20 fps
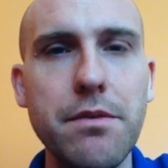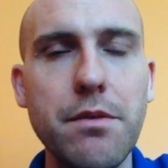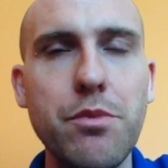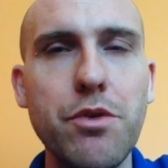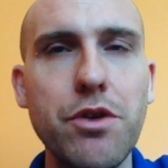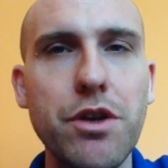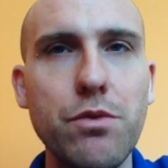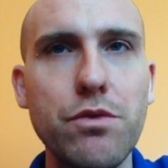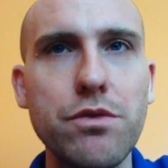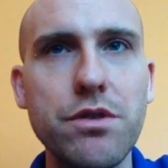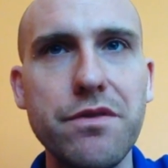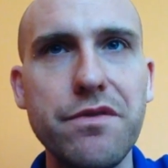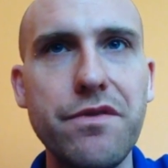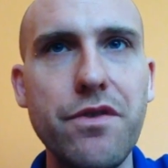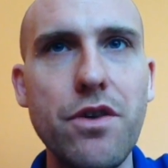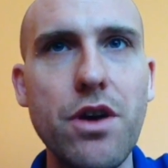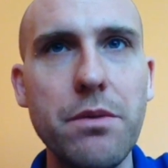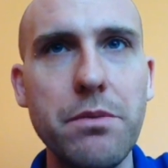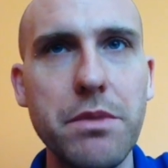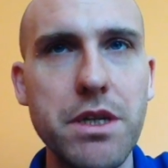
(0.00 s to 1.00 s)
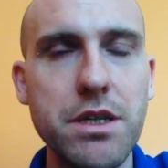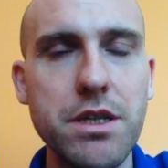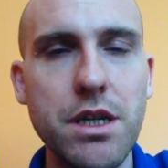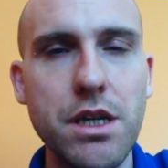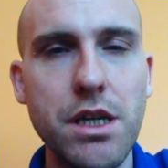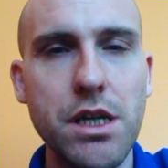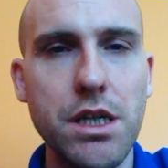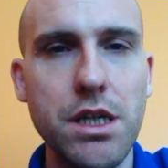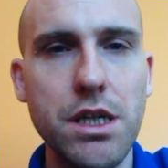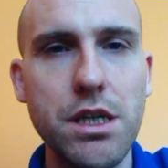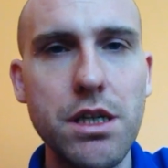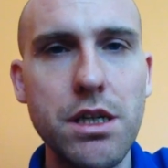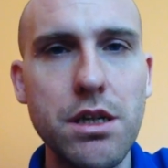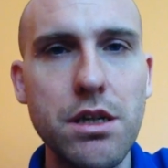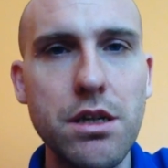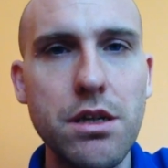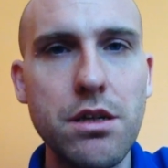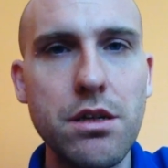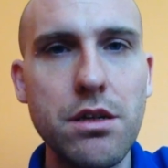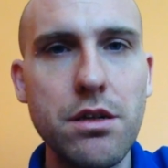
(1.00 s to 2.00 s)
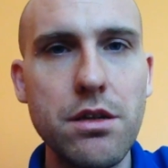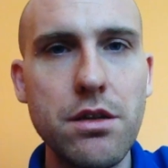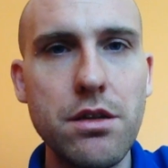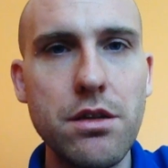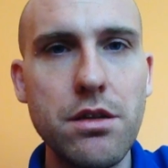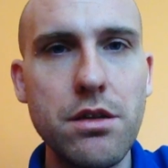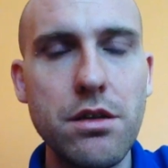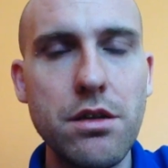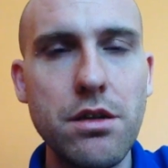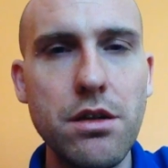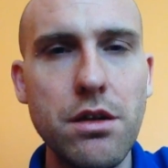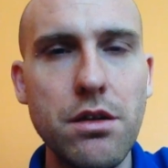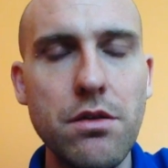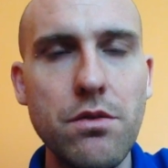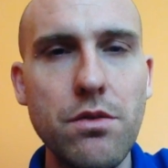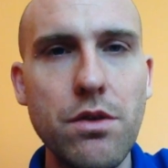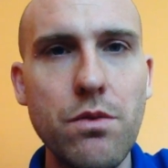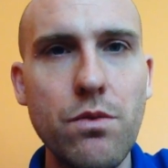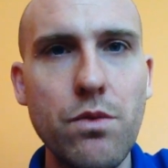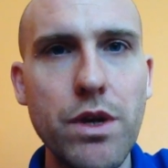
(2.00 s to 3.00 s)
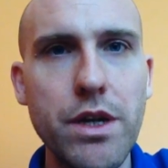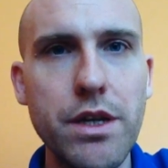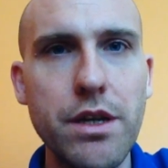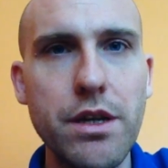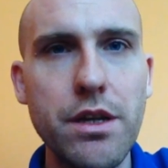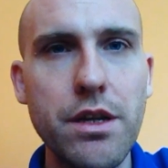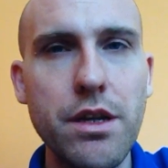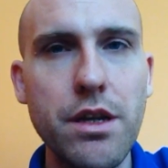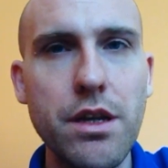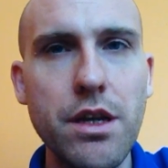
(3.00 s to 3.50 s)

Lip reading: My body wants to fight me saying it, And when